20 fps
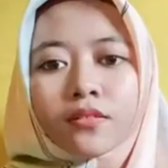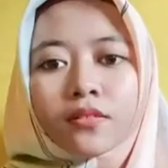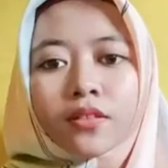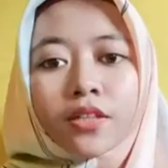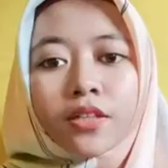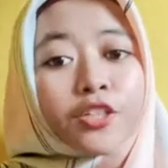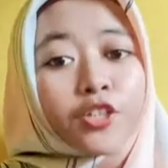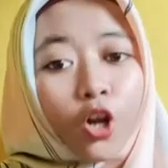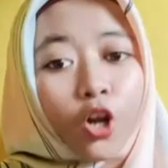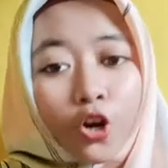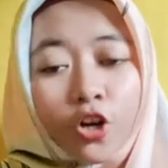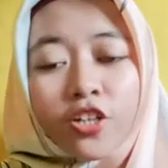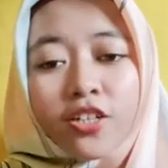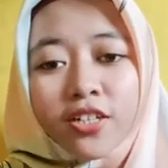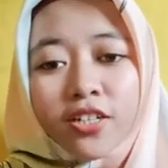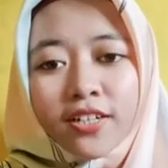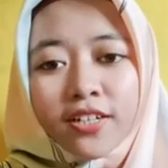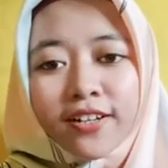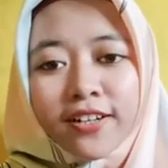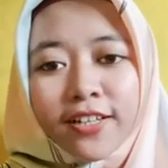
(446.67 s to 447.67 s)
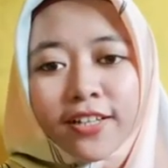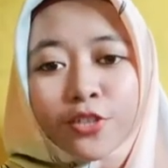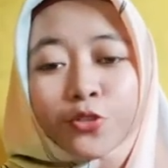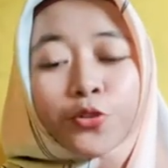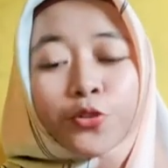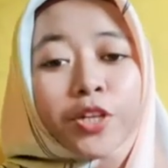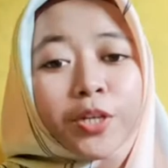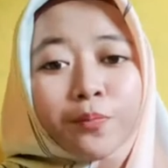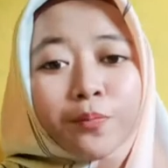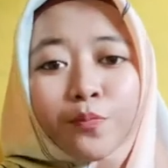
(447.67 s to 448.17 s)
In order
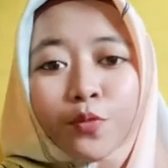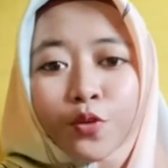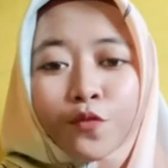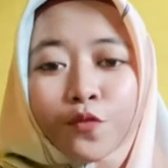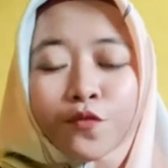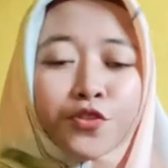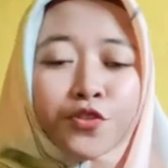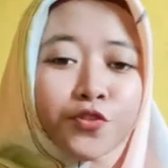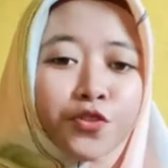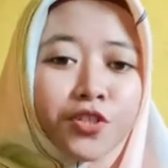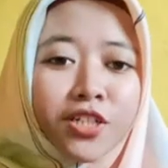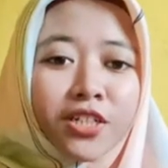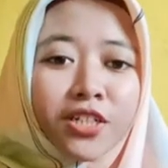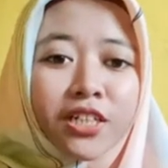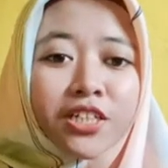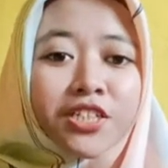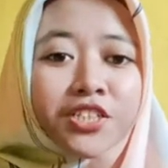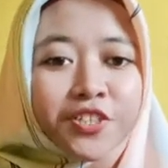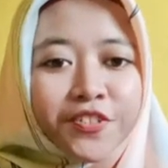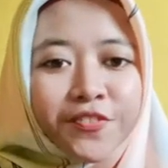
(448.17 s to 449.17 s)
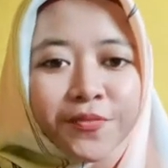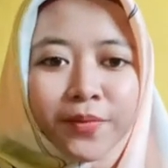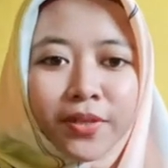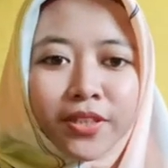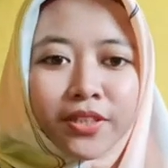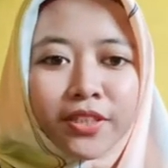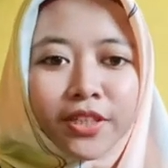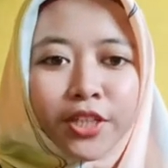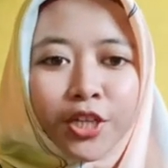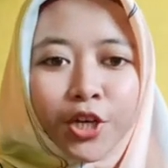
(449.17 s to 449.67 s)
to improve student
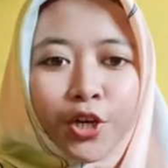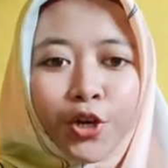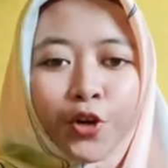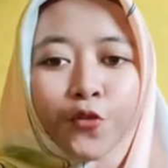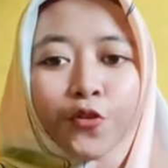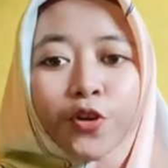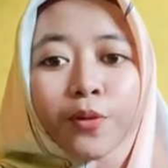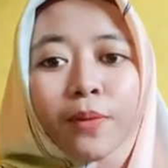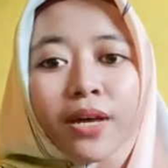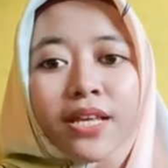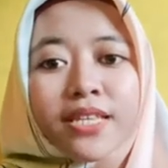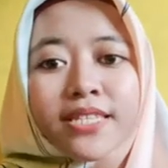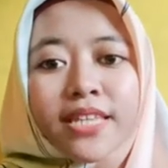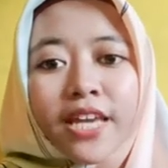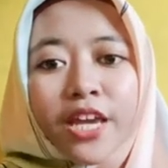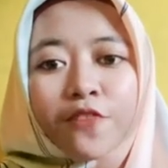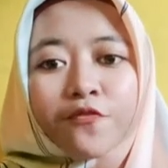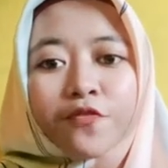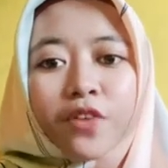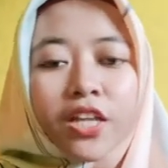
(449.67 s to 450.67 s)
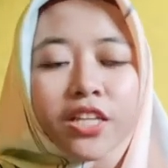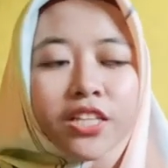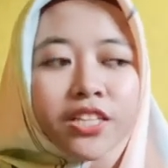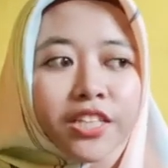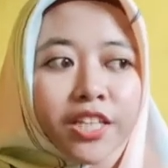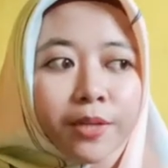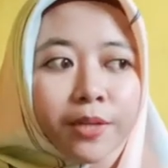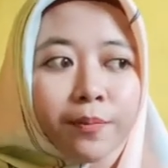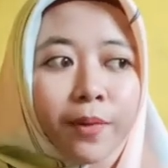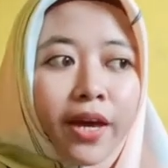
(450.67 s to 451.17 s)
achievement, we must have a
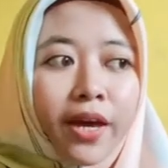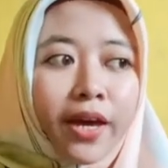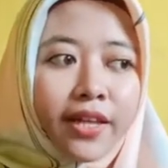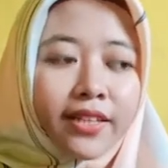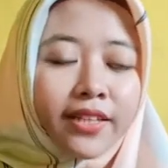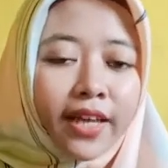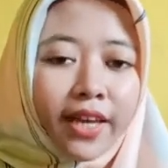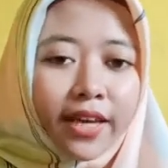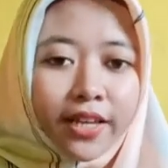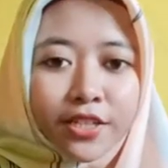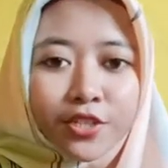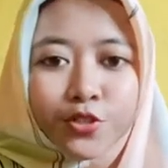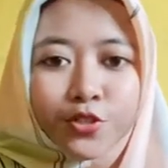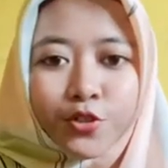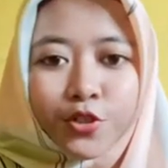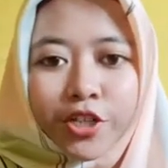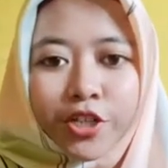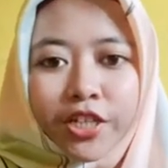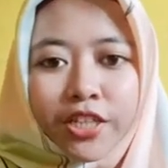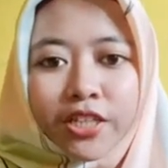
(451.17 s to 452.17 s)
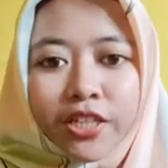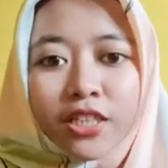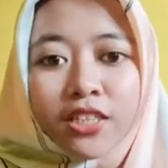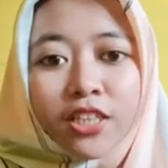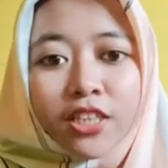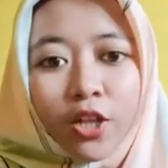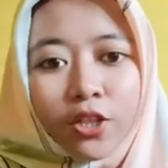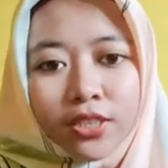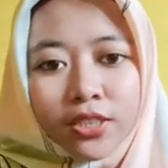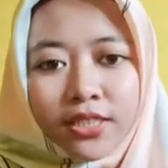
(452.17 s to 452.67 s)
deep and
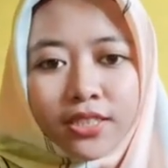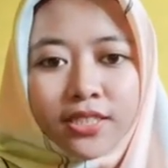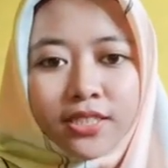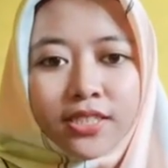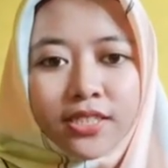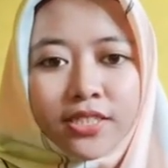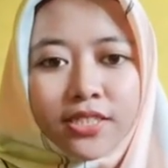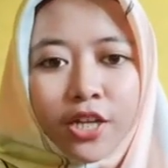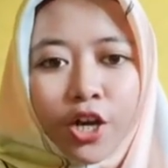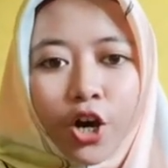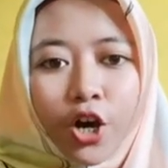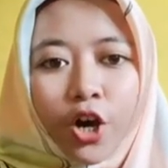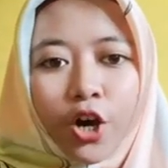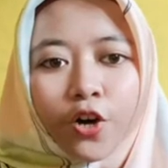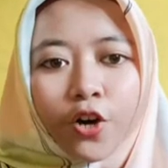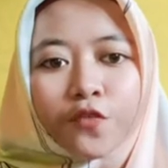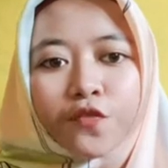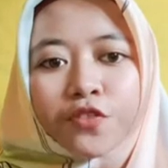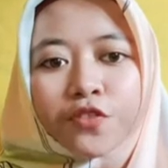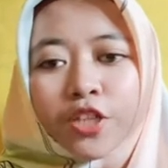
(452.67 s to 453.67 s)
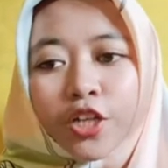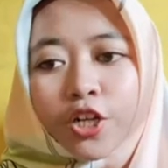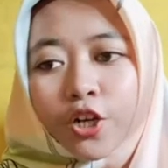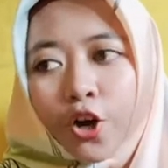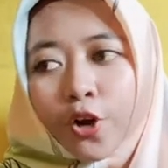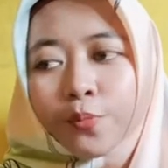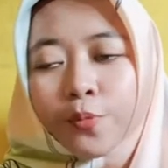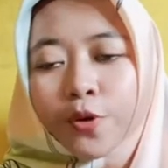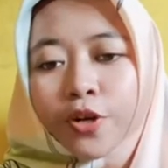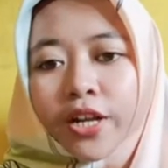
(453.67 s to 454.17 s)
enduring knowledge of the
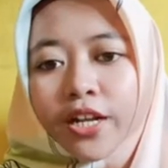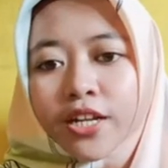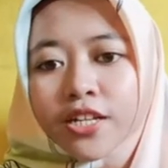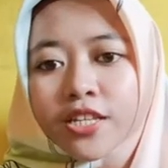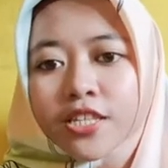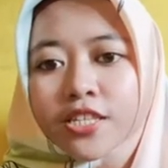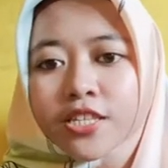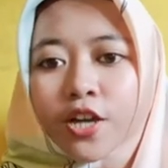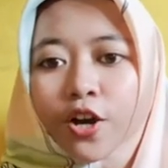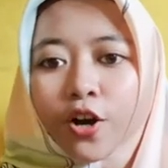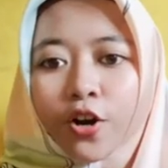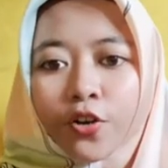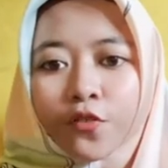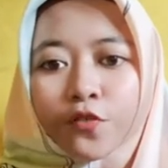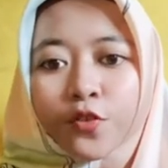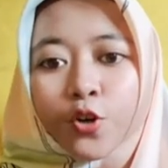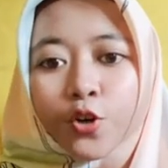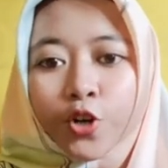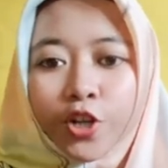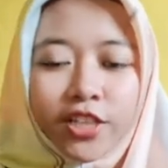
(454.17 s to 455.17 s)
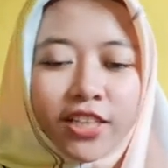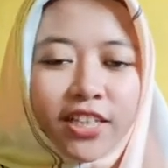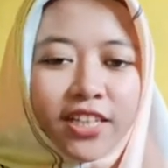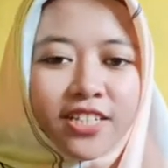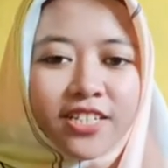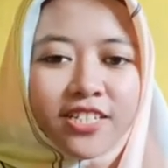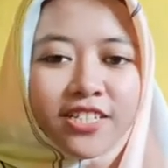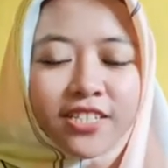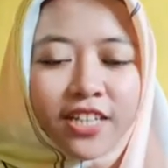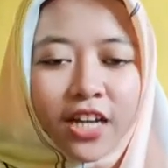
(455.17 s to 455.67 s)
components of grid
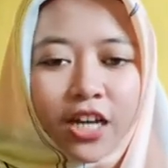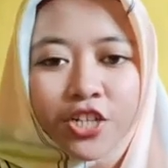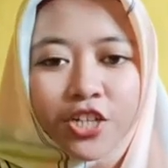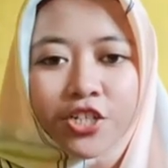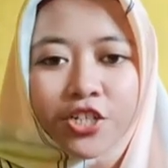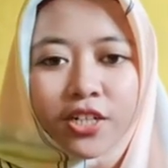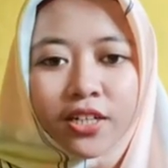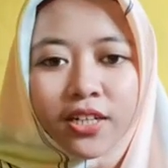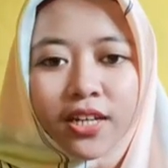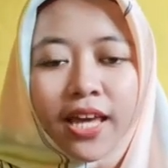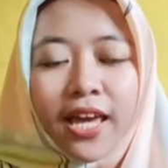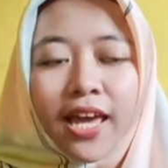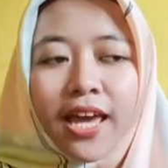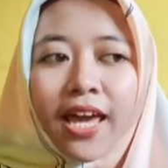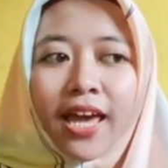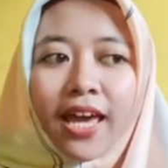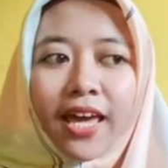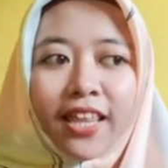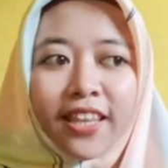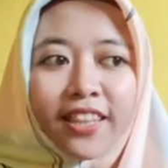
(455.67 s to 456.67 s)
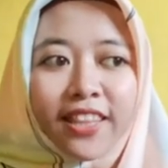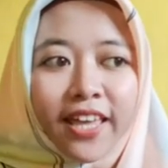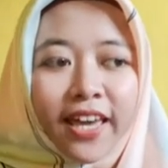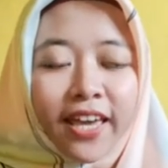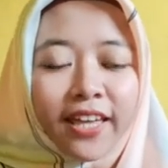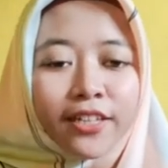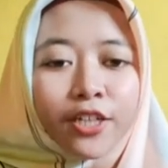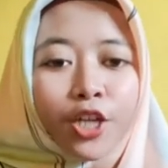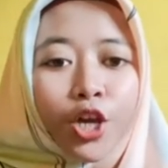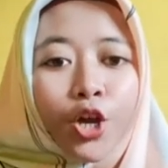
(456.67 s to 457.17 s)
instruction, and
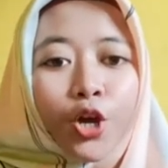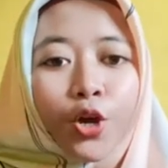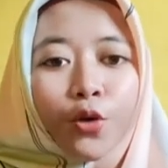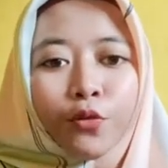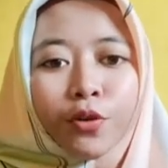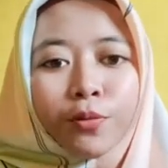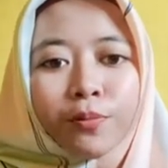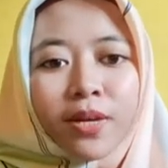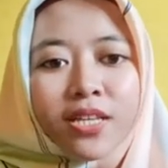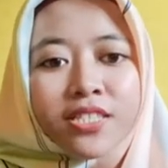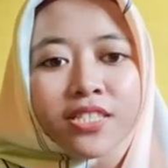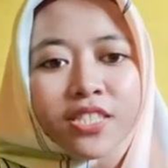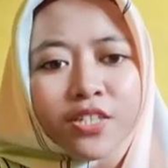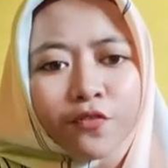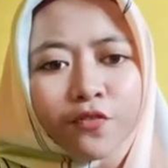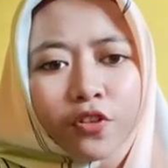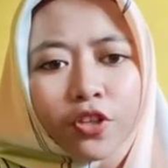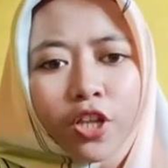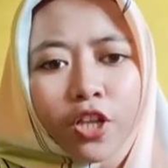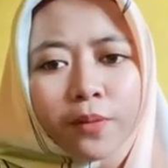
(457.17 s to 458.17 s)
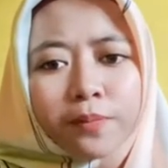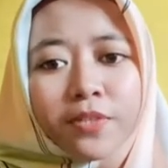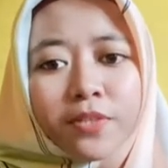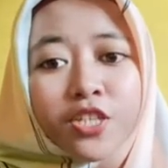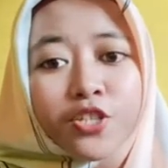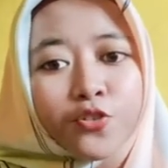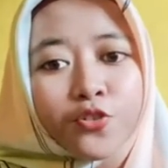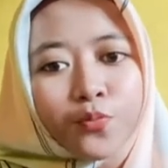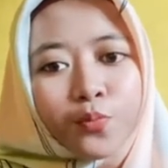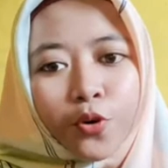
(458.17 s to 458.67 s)
then we must develop the
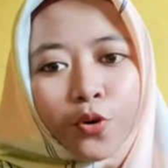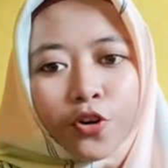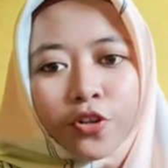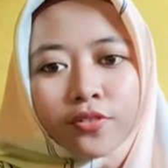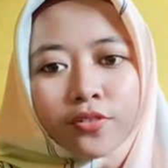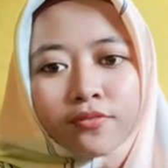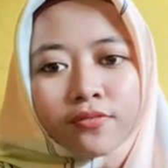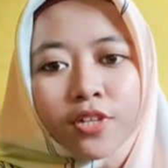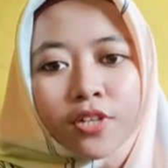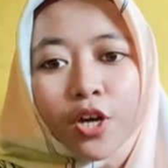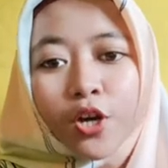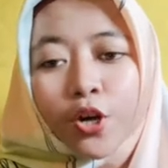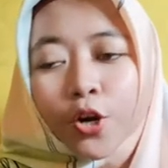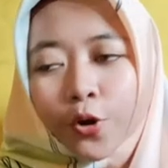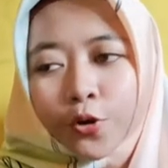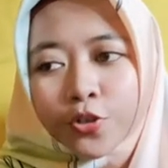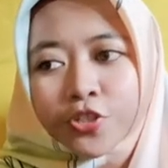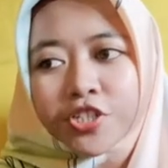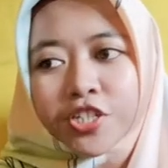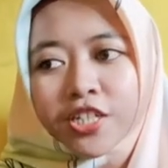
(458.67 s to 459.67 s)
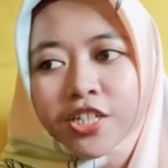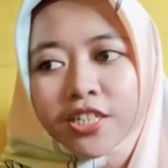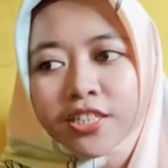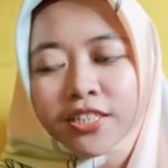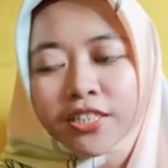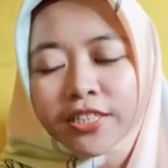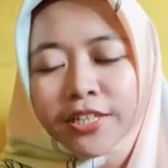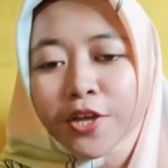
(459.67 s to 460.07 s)
support, coaching,